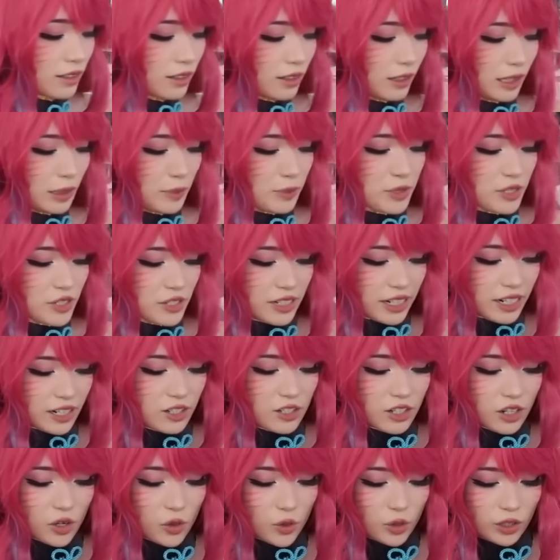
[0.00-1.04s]
lipstick
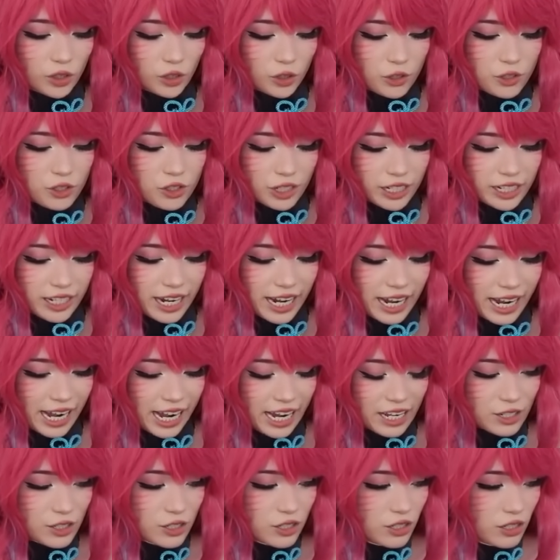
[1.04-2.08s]
too. It looks like
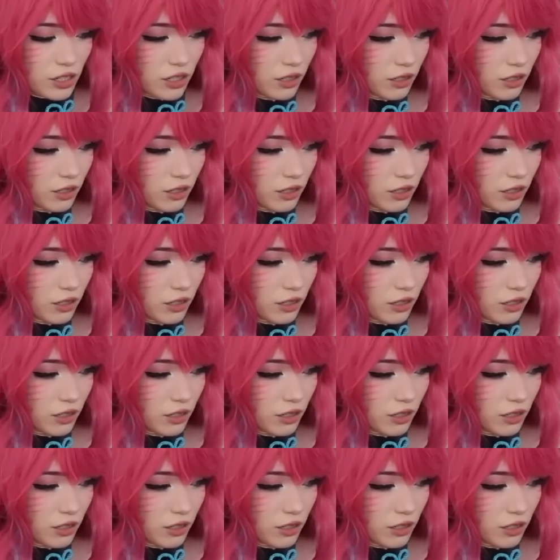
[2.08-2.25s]
ass.